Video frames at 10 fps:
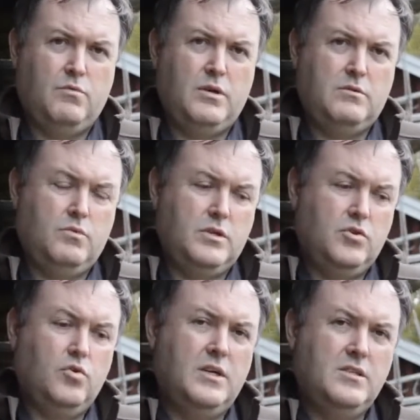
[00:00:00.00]
We're
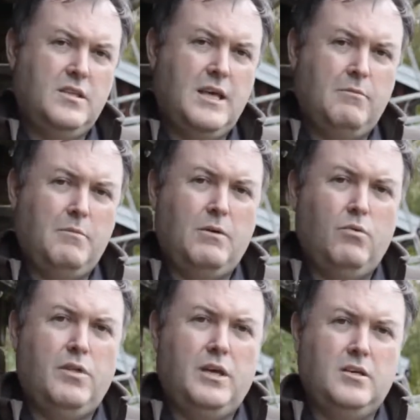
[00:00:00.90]
talking to them about
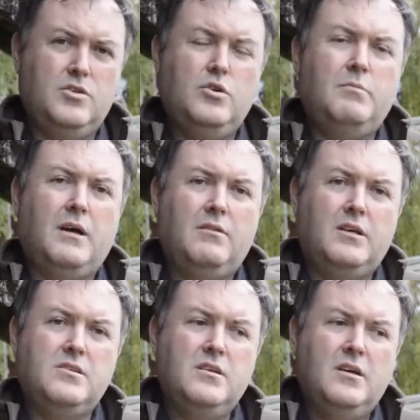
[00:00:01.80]
what they can do about
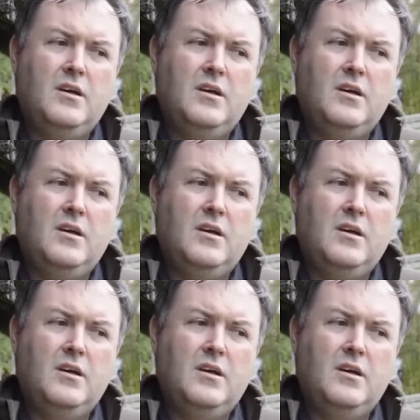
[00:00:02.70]
this.